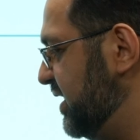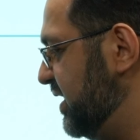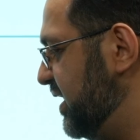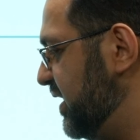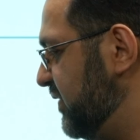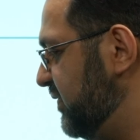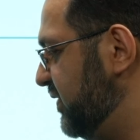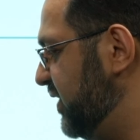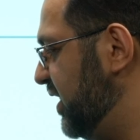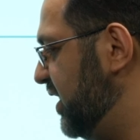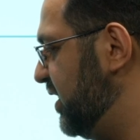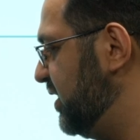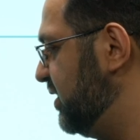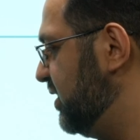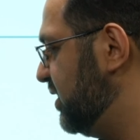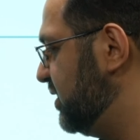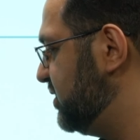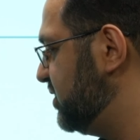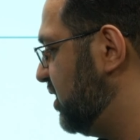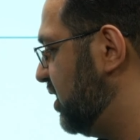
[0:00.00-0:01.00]
and then
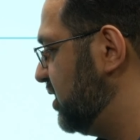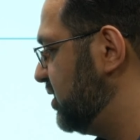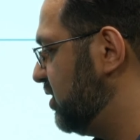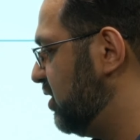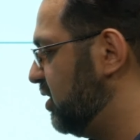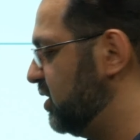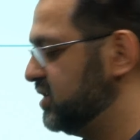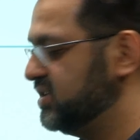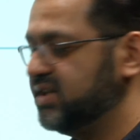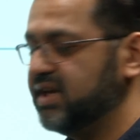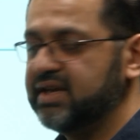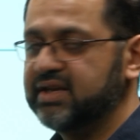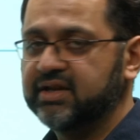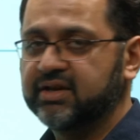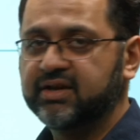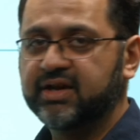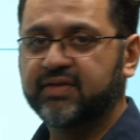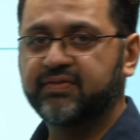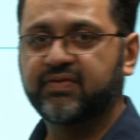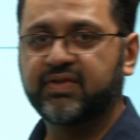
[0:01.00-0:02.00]
a
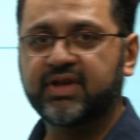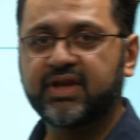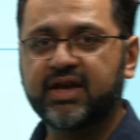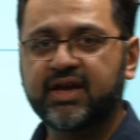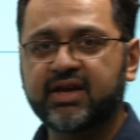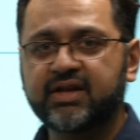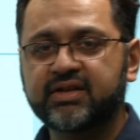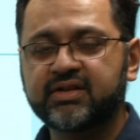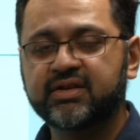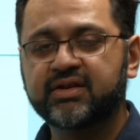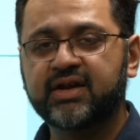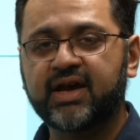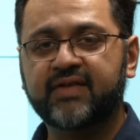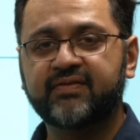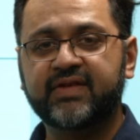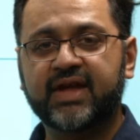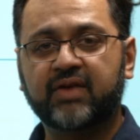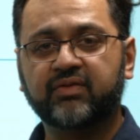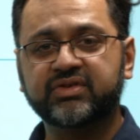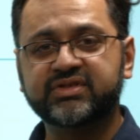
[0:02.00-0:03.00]
.rdata at the end,
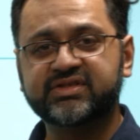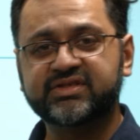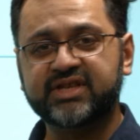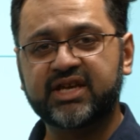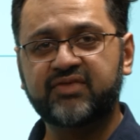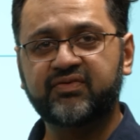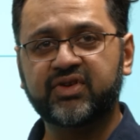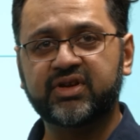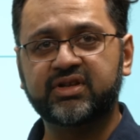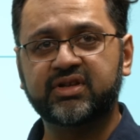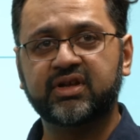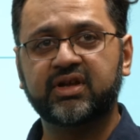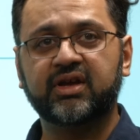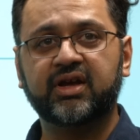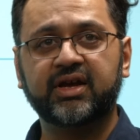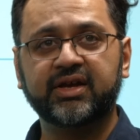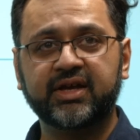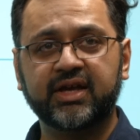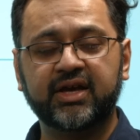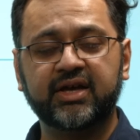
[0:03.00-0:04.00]
and that will save it
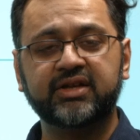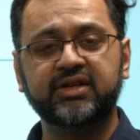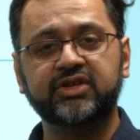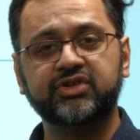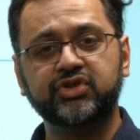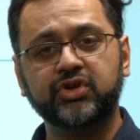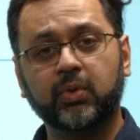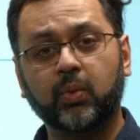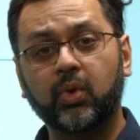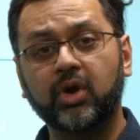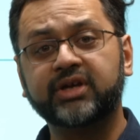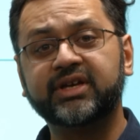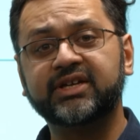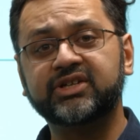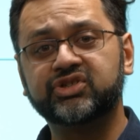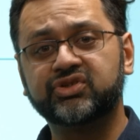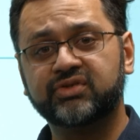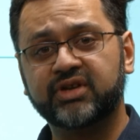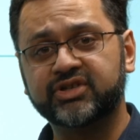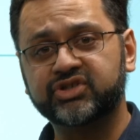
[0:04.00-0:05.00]
again in your
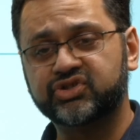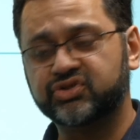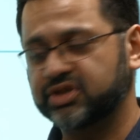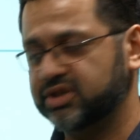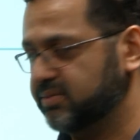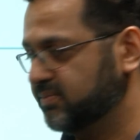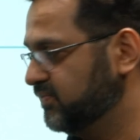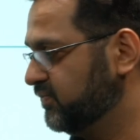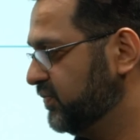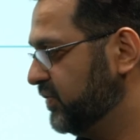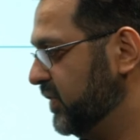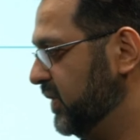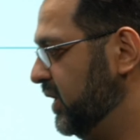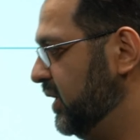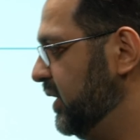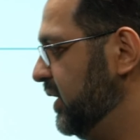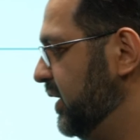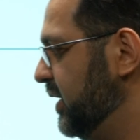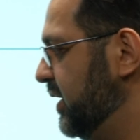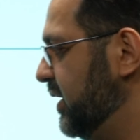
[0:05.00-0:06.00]
working directory.
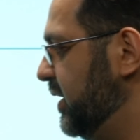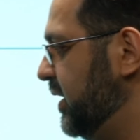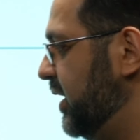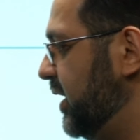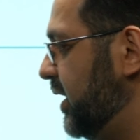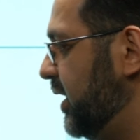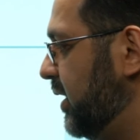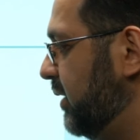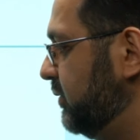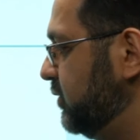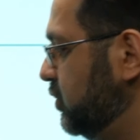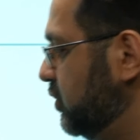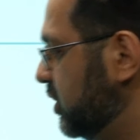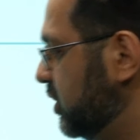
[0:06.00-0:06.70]
You